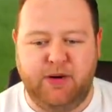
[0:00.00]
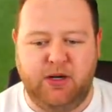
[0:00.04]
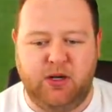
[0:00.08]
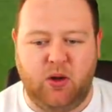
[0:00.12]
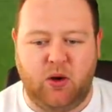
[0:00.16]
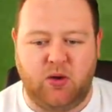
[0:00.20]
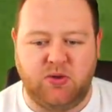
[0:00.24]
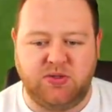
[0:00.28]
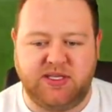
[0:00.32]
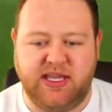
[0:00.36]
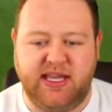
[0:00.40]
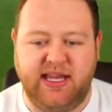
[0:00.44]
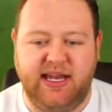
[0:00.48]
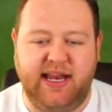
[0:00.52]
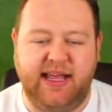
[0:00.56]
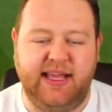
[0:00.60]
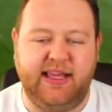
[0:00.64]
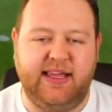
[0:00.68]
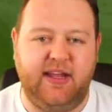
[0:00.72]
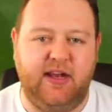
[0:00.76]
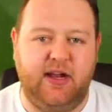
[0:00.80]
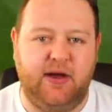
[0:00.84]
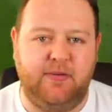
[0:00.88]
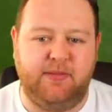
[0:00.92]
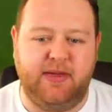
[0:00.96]
Podolski
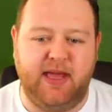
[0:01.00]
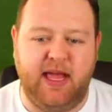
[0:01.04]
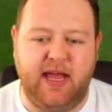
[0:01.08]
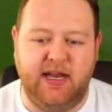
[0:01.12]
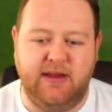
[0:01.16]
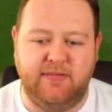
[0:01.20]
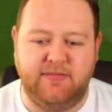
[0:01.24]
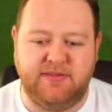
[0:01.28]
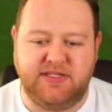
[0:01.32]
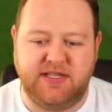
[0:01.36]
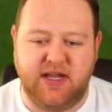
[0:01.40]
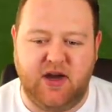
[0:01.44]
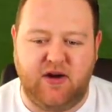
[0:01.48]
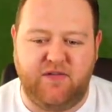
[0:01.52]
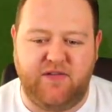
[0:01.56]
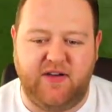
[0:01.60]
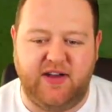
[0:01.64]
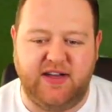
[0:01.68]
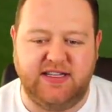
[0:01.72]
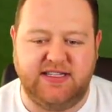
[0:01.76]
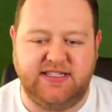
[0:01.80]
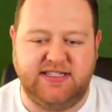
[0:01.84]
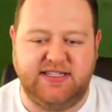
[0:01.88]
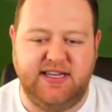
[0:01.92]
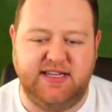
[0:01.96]
linking up, getting himself
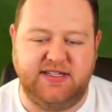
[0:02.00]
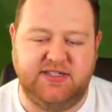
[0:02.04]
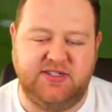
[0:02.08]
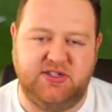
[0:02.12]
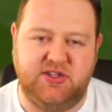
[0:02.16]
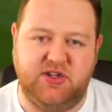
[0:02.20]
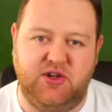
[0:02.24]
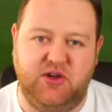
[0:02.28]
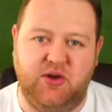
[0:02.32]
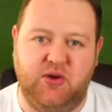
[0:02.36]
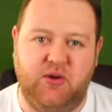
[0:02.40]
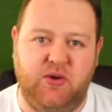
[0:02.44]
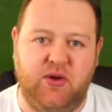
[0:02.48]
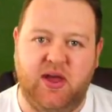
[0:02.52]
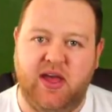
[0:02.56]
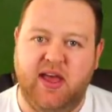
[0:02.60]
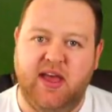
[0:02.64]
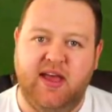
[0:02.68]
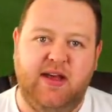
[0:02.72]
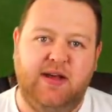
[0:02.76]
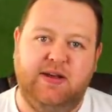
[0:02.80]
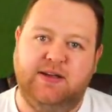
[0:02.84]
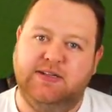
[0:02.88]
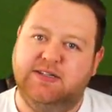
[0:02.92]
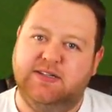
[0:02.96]
an assist too.
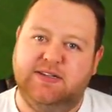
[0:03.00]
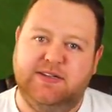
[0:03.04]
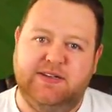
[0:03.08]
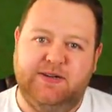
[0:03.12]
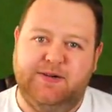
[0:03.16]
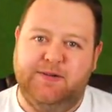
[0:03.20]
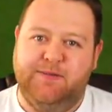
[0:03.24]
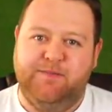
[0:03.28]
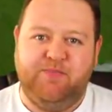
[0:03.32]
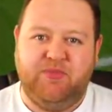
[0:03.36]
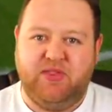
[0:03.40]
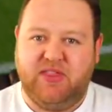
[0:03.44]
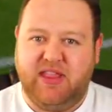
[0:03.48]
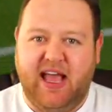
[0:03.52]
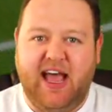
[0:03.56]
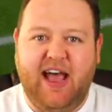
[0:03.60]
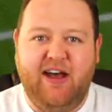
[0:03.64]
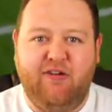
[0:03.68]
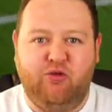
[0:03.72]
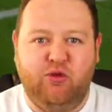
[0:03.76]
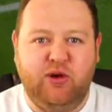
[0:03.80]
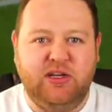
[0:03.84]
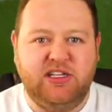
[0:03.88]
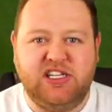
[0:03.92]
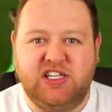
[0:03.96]

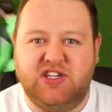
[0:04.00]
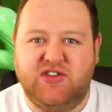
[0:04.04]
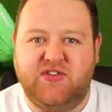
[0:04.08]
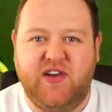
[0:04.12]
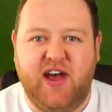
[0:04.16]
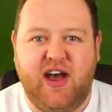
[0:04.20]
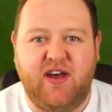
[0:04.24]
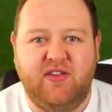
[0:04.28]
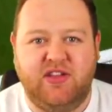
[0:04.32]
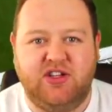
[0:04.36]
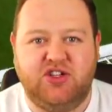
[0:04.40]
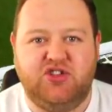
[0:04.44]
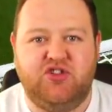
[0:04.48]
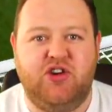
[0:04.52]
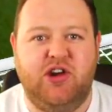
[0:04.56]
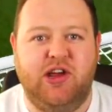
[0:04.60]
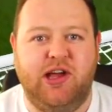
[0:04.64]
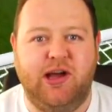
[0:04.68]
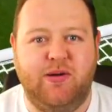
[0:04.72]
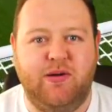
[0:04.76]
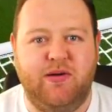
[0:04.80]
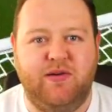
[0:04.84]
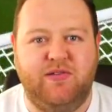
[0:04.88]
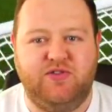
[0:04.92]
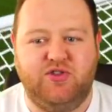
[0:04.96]
Have we just found the
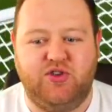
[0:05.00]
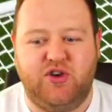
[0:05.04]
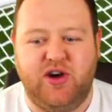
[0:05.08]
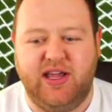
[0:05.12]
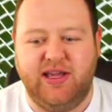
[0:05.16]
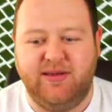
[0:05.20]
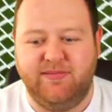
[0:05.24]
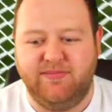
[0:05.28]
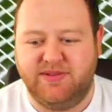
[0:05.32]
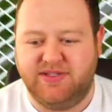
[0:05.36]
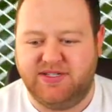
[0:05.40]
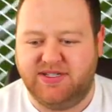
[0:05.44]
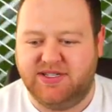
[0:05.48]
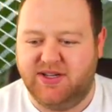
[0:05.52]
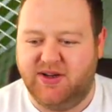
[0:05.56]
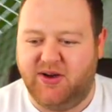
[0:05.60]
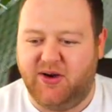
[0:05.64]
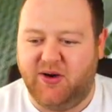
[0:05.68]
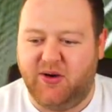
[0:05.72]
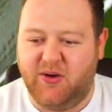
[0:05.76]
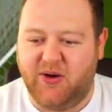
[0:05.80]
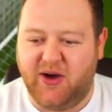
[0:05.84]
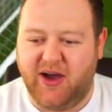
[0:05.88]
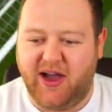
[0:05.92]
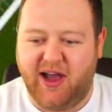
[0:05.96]
trio of dreams?
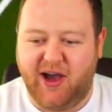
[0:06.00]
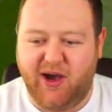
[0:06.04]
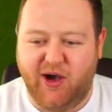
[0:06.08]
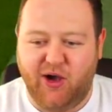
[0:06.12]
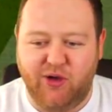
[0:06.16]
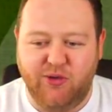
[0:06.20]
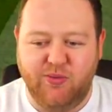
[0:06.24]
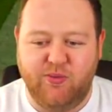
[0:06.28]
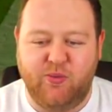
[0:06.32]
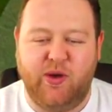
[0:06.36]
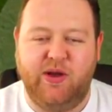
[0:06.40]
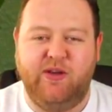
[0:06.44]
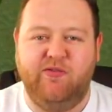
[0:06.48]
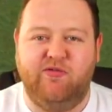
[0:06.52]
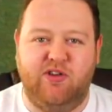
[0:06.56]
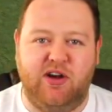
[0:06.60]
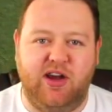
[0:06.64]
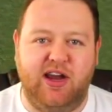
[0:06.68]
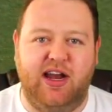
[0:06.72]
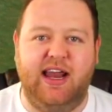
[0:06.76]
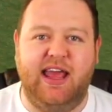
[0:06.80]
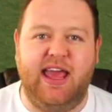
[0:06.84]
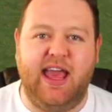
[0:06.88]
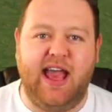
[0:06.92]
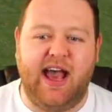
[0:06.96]
Oh, I hope we
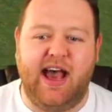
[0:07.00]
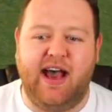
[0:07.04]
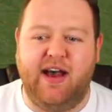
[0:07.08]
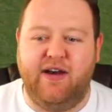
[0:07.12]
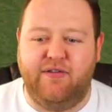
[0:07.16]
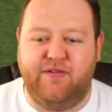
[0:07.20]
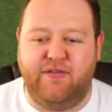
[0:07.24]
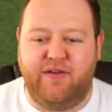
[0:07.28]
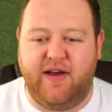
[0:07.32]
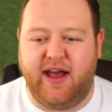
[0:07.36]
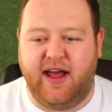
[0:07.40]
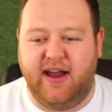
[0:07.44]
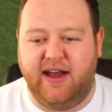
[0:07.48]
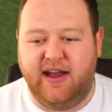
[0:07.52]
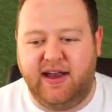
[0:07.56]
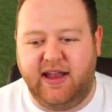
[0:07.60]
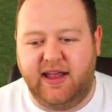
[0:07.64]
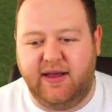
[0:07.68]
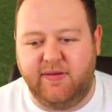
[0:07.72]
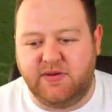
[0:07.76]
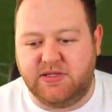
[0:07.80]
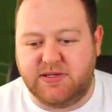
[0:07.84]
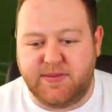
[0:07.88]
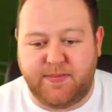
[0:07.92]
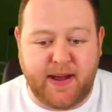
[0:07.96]
really have. And
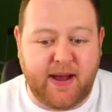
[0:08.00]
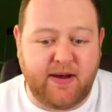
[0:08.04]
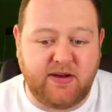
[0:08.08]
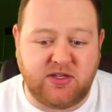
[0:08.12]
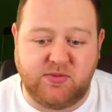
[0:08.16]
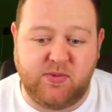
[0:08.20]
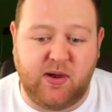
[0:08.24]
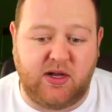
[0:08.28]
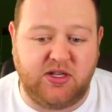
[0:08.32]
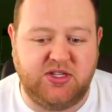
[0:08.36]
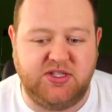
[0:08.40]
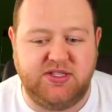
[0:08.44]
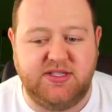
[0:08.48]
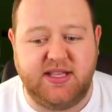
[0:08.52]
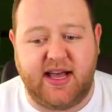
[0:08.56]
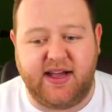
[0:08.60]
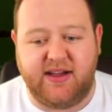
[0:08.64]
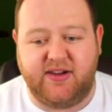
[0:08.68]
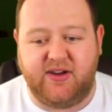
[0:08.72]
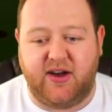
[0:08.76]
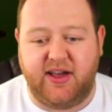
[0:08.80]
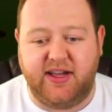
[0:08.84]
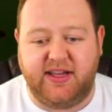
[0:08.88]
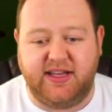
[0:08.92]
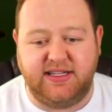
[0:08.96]
it was about as much as
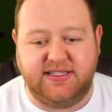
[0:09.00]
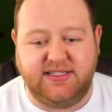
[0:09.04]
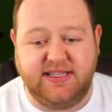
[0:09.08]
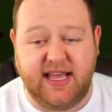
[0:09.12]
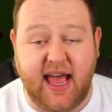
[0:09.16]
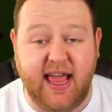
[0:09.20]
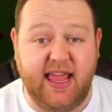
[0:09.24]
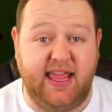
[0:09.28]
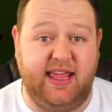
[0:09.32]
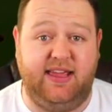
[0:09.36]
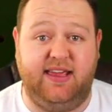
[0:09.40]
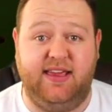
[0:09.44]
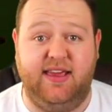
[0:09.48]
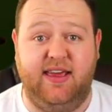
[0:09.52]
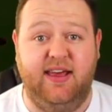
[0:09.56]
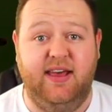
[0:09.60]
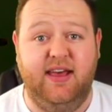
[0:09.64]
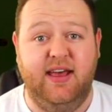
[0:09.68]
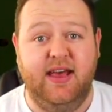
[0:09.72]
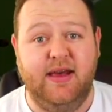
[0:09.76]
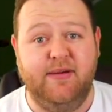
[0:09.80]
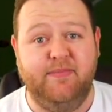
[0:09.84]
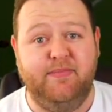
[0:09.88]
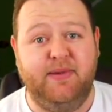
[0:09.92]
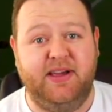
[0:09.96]
that guy could take,
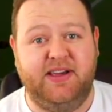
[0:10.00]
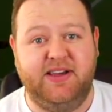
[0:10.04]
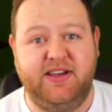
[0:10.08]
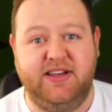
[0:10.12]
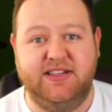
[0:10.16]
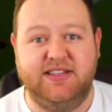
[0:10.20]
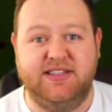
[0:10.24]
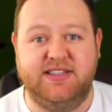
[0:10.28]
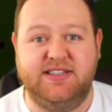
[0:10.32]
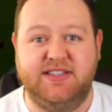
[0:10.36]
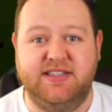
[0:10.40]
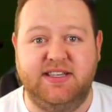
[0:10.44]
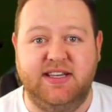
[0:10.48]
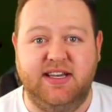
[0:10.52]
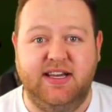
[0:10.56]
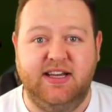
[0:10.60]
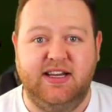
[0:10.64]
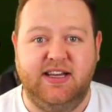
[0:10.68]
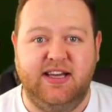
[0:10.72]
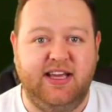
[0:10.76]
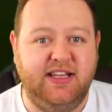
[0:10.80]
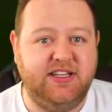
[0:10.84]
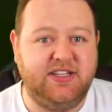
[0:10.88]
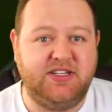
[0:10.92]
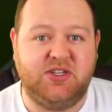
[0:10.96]
because
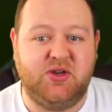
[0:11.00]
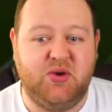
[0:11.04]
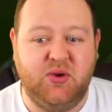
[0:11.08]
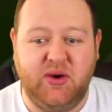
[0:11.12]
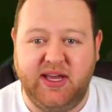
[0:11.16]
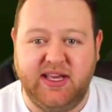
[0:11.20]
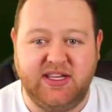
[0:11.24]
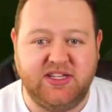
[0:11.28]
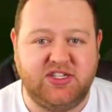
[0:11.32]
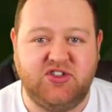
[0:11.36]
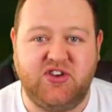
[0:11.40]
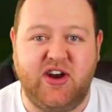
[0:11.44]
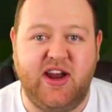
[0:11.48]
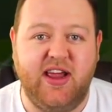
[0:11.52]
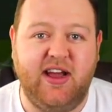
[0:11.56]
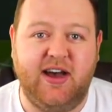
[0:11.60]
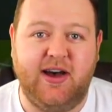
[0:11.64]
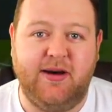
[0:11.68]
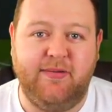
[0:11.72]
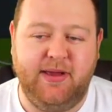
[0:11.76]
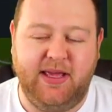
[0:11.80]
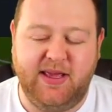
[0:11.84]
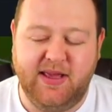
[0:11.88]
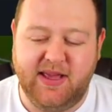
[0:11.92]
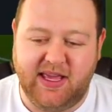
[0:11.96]
he just quit straight
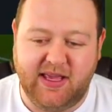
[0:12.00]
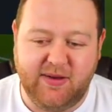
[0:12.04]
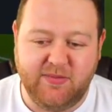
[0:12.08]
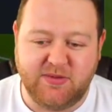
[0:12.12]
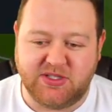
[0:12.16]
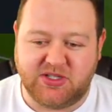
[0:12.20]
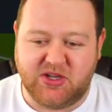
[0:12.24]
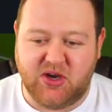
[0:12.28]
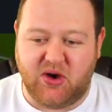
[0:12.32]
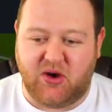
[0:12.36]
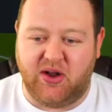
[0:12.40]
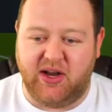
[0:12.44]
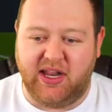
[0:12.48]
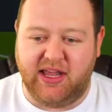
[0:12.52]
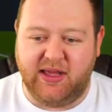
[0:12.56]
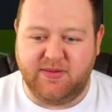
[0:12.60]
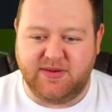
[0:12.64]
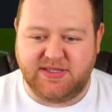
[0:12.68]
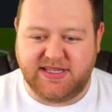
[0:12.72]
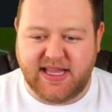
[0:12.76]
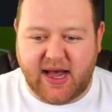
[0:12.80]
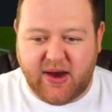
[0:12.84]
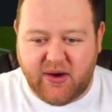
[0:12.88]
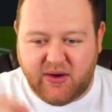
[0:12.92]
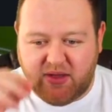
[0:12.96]
up. He was gone. He
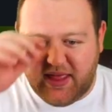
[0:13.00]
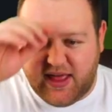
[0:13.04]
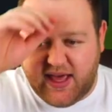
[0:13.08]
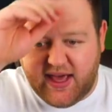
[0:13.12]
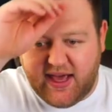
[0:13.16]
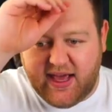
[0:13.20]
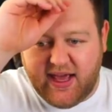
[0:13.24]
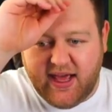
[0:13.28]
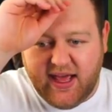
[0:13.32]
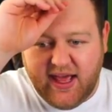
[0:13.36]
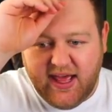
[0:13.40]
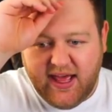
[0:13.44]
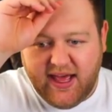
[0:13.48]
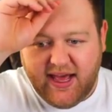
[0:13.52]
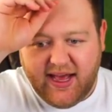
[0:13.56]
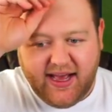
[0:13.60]
was out of there.